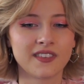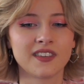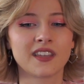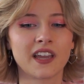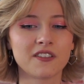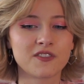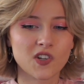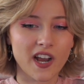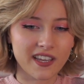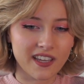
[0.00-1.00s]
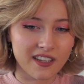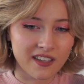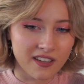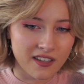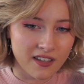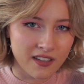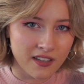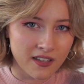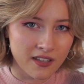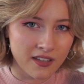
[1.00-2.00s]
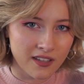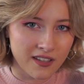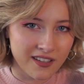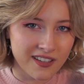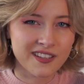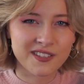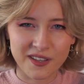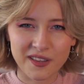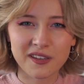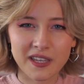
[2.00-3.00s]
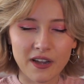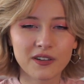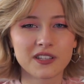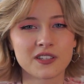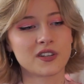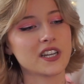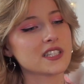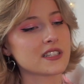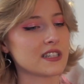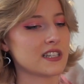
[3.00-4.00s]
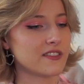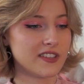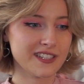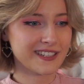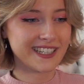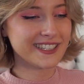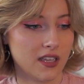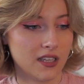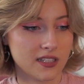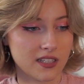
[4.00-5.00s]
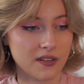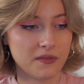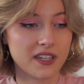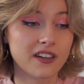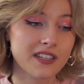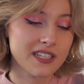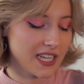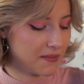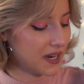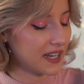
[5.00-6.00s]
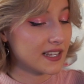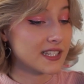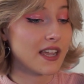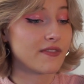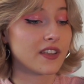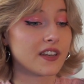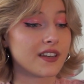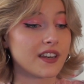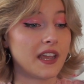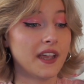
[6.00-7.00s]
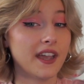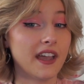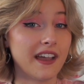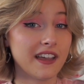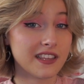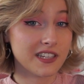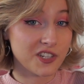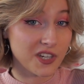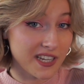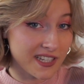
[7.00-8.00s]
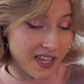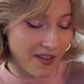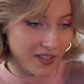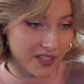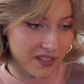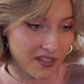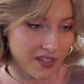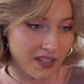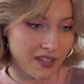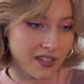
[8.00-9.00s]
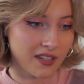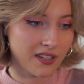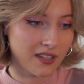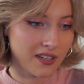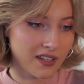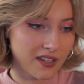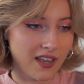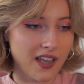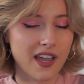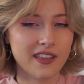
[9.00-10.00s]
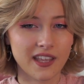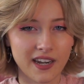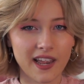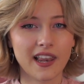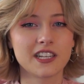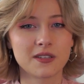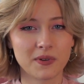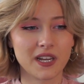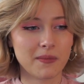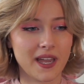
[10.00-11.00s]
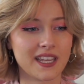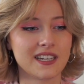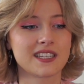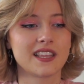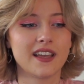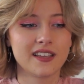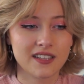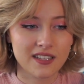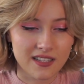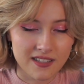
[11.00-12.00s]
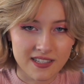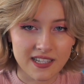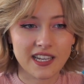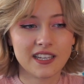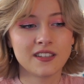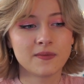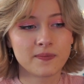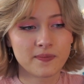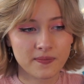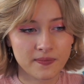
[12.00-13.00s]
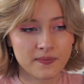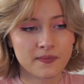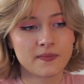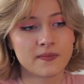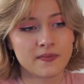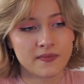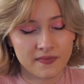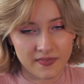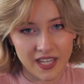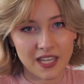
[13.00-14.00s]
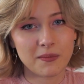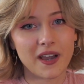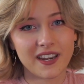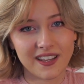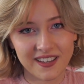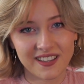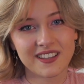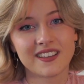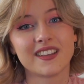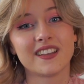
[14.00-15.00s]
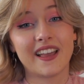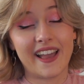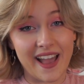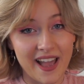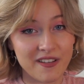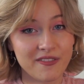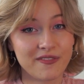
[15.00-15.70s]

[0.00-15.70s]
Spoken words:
kind of dragging, so that you get all the strings individually. So we got the D minor 7 and the G7. And then I like to bring it back into that C, E minor, F.